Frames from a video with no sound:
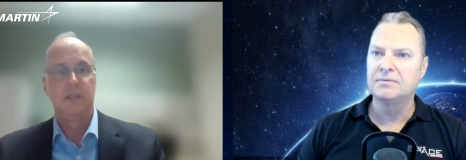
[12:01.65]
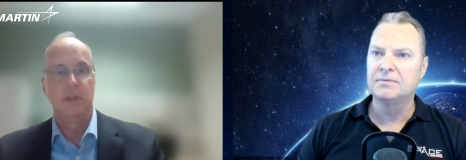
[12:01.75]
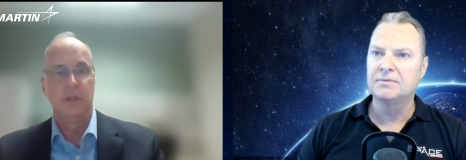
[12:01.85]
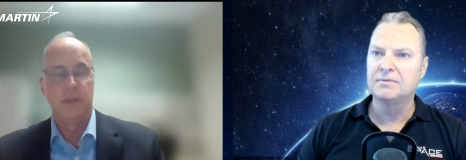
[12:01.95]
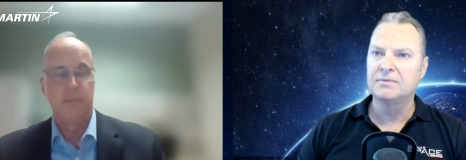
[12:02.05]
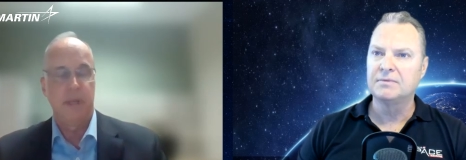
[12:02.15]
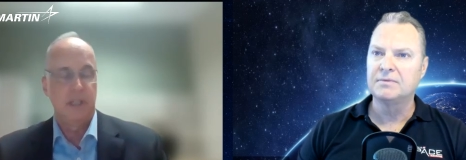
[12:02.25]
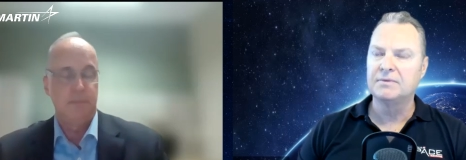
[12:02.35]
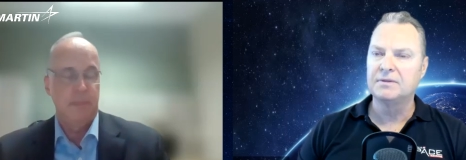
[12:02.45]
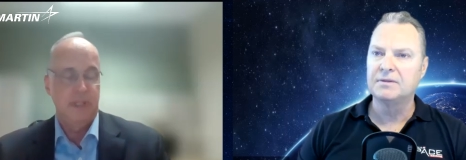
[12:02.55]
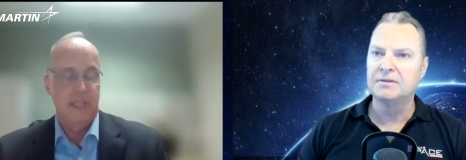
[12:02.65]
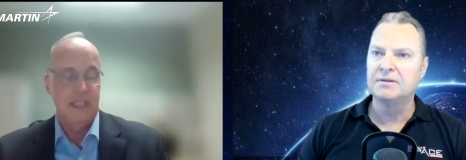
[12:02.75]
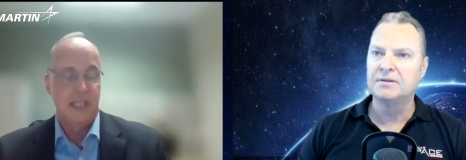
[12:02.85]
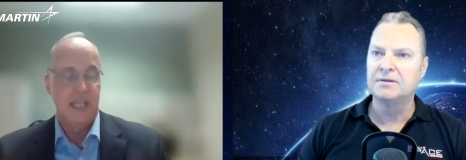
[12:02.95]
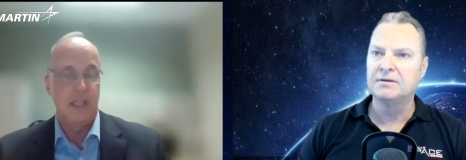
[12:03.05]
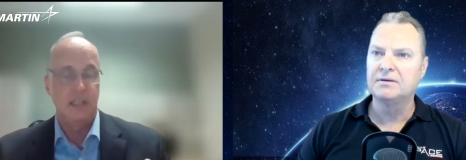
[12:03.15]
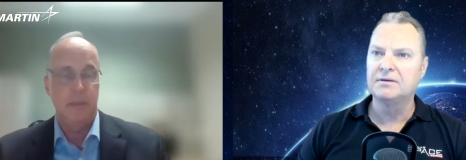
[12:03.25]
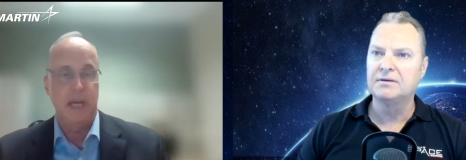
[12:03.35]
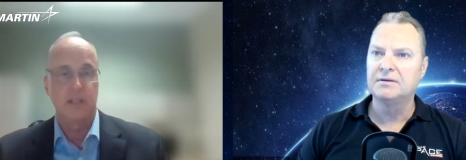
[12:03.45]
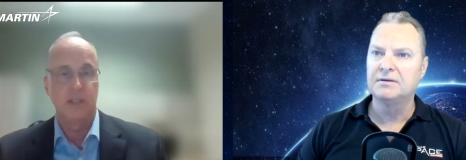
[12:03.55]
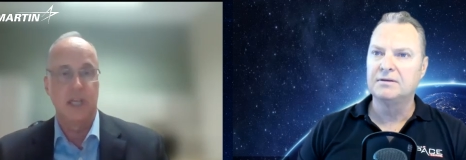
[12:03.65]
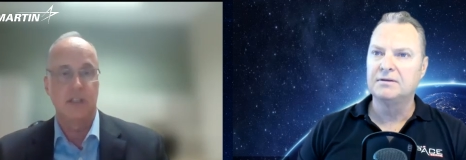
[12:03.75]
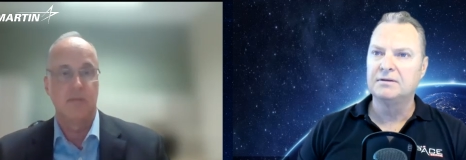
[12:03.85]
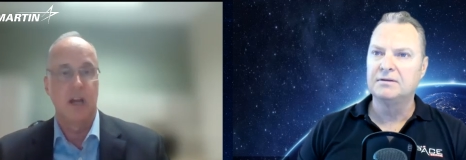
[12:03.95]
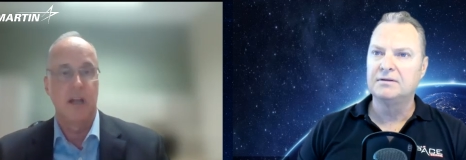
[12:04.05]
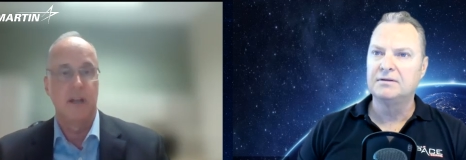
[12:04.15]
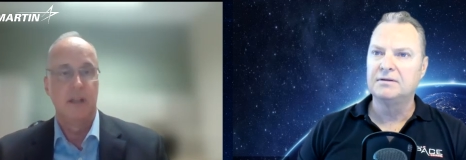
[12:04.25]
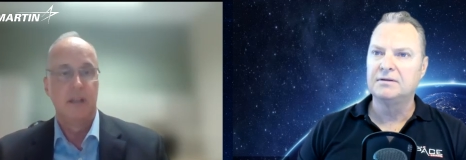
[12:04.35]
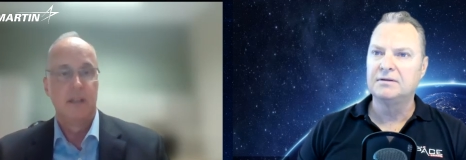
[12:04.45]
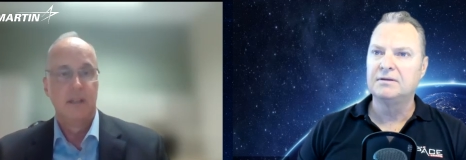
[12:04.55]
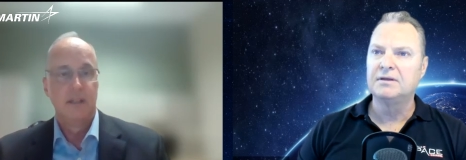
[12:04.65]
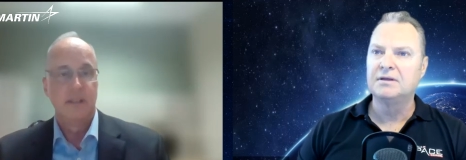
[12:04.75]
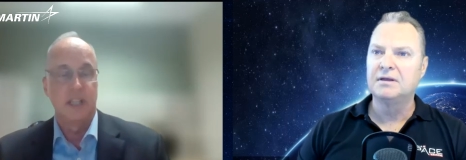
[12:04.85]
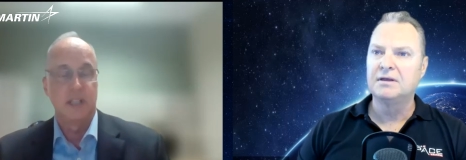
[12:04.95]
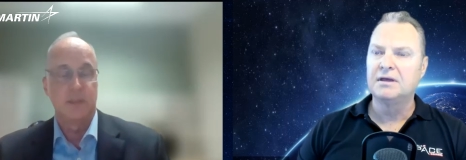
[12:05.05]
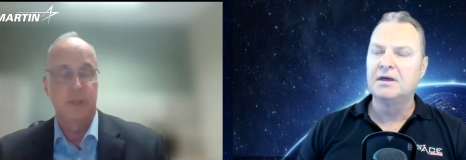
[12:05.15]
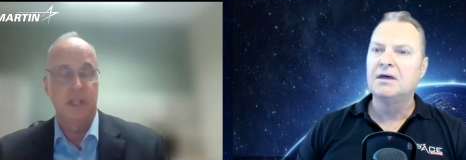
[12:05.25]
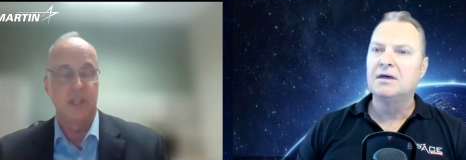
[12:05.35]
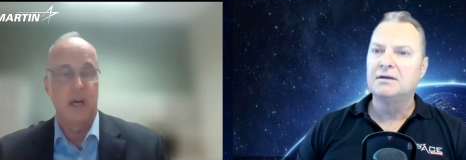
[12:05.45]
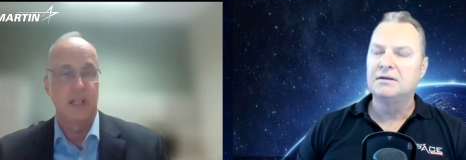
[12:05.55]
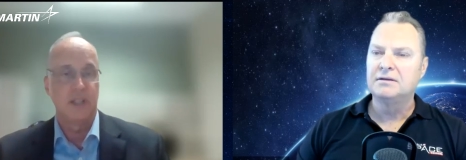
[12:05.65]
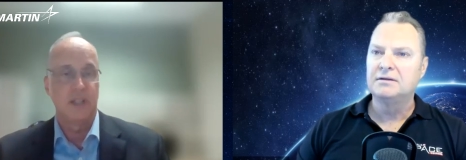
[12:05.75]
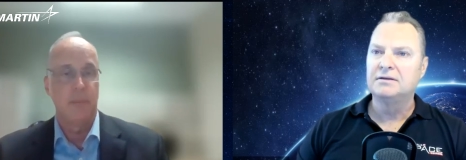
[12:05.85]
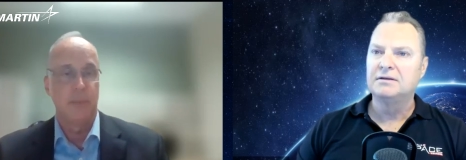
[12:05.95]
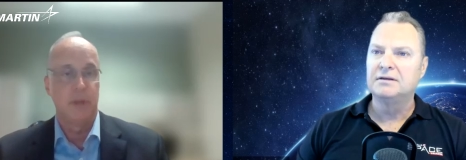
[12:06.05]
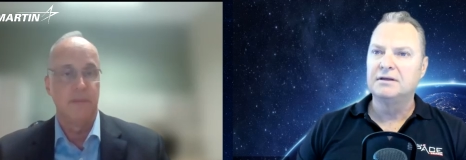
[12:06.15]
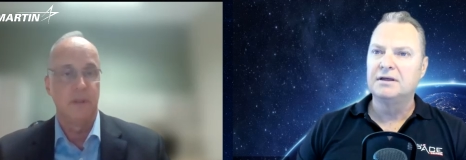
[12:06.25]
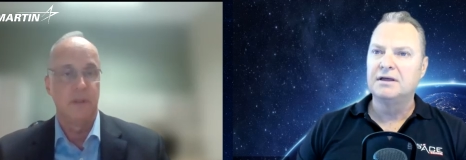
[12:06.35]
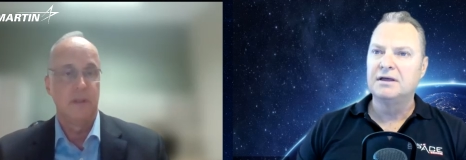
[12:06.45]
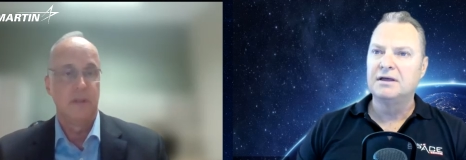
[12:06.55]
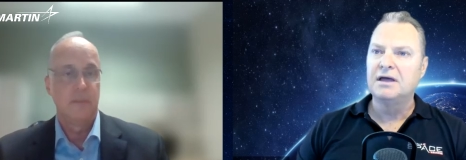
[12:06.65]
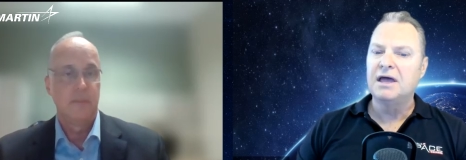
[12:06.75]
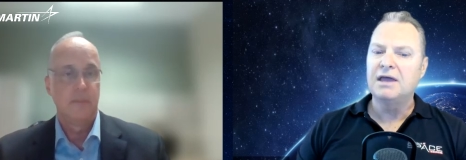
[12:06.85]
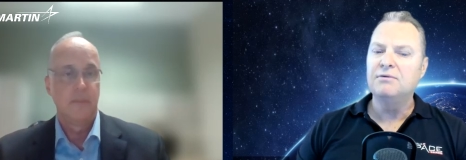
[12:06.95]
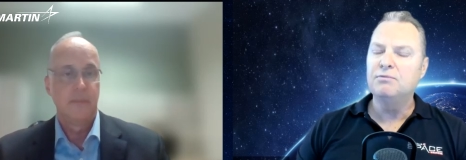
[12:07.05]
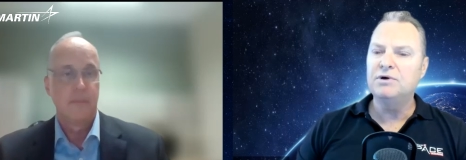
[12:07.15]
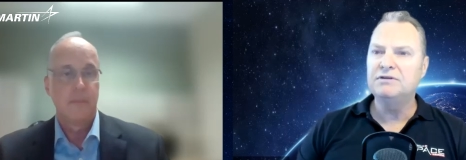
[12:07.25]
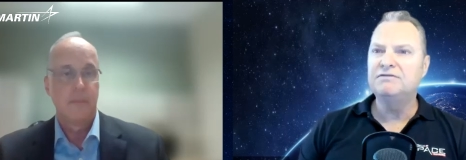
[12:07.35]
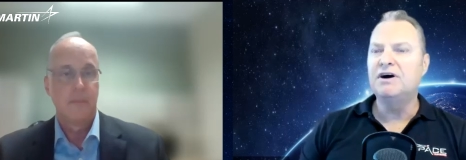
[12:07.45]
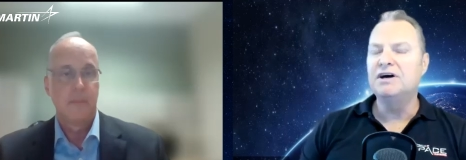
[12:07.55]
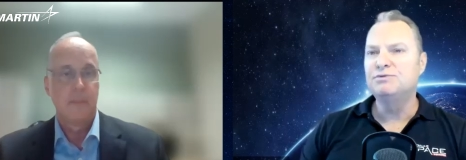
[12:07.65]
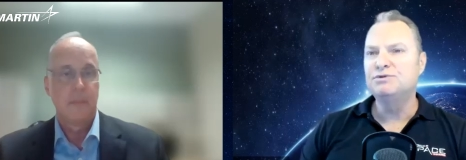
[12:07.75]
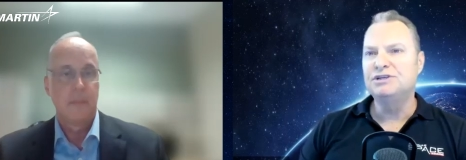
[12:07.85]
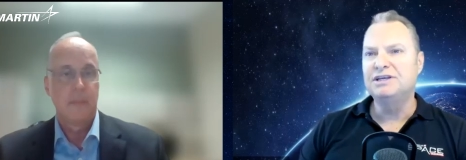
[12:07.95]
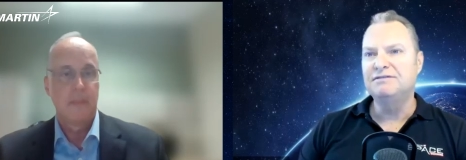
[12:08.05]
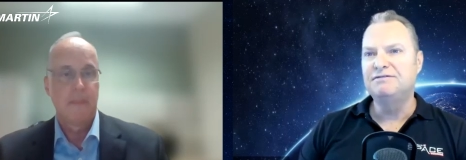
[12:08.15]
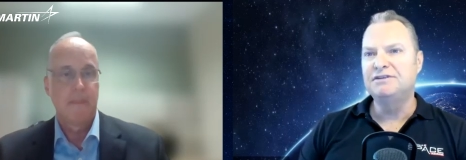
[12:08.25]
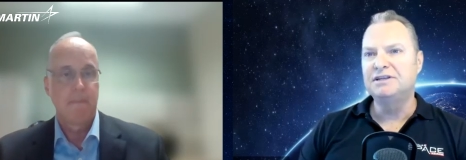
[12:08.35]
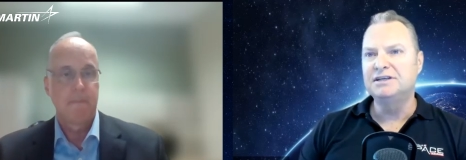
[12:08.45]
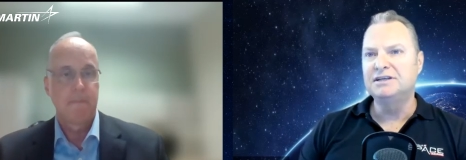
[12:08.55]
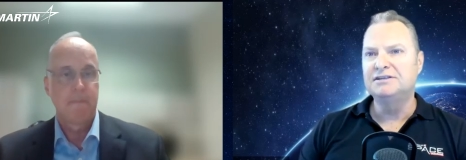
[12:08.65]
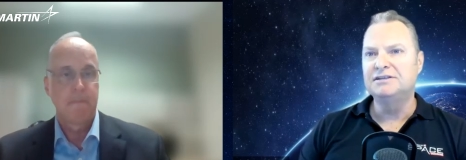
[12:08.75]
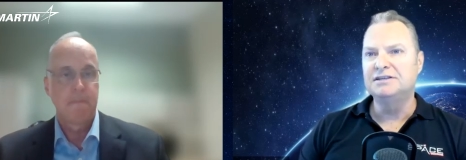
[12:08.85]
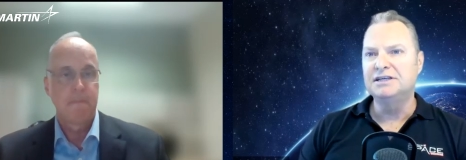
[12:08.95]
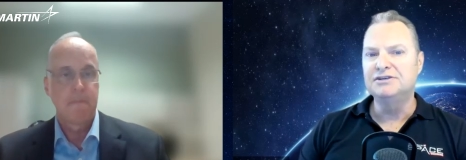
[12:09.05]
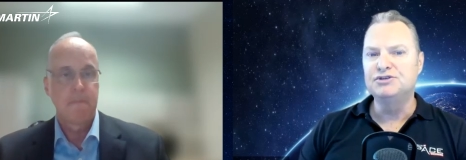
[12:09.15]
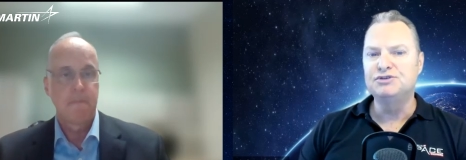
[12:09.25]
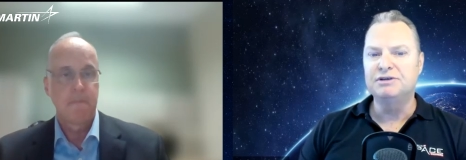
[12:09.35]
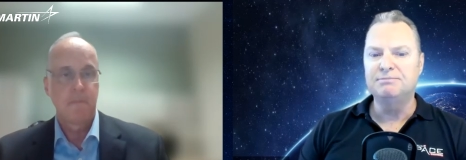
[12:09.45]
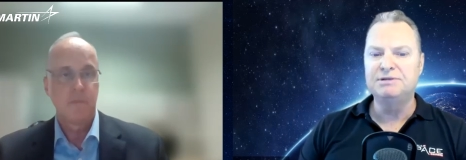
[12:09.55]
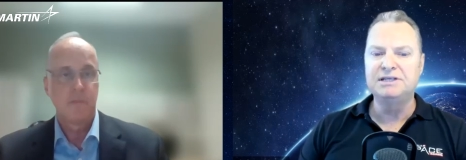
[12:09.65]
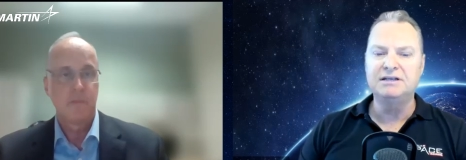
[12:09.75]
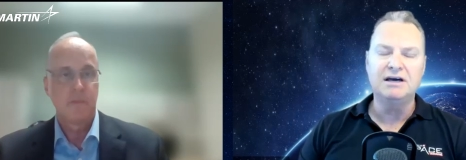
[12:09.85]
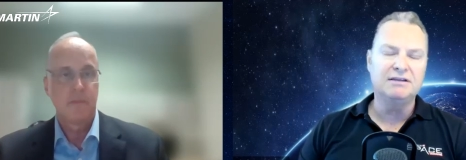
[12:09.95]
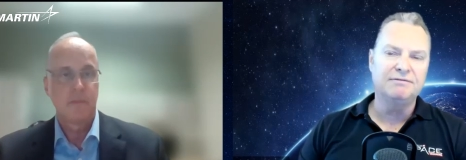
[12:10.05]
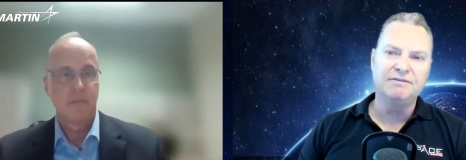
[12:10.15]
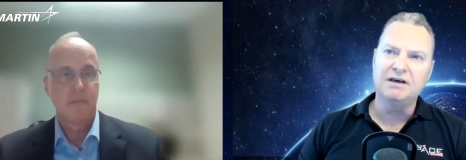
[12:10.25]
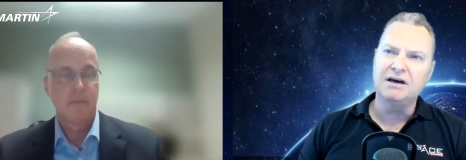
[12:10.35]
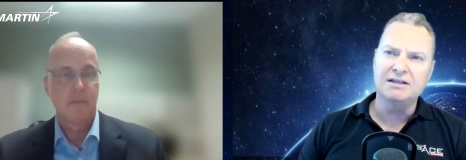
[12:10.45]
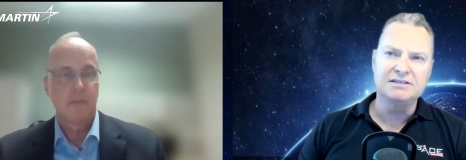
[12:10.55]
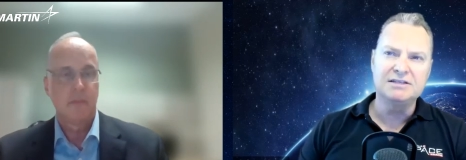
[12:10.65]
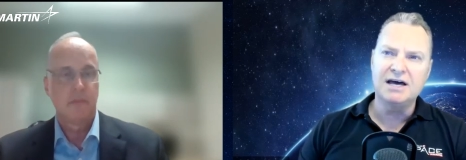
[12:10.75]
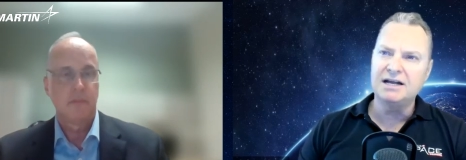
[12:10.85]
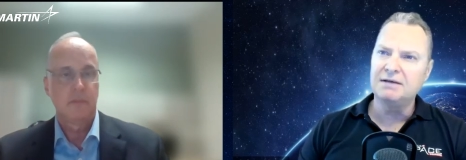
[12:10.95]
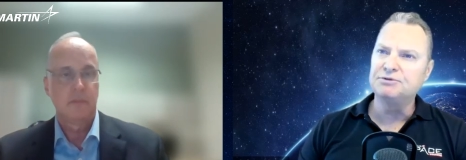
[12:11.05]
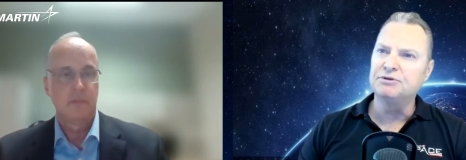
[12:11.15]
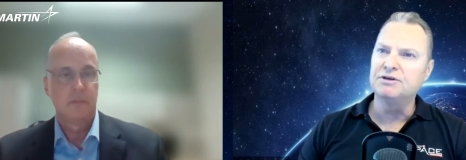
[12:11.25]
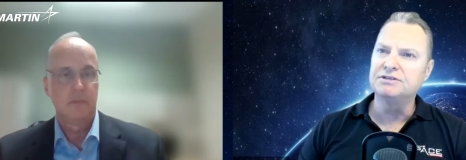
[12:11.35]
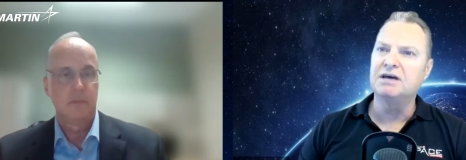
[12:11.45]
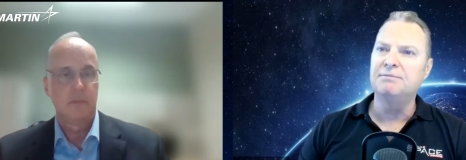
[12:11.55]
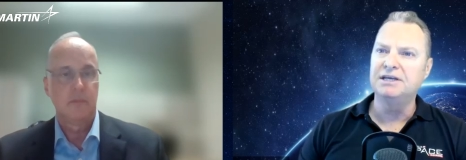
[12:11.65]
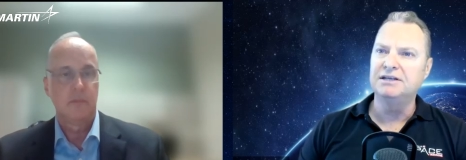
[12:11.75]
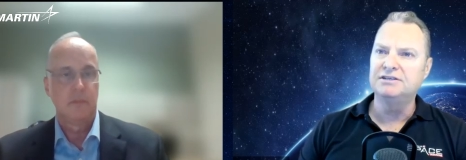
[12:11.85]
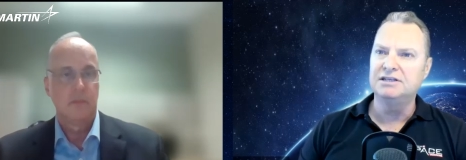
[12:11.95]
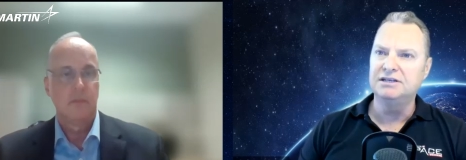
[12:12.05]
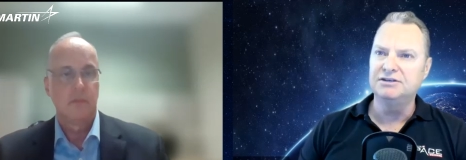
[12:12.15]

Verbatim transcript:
Speaker 1: to impose is needed to make the sector run. So it's a pretty exciting time in my view.
Speaker 2: And what advice would you give to the to the industry, particularly either for either startups or those coming into the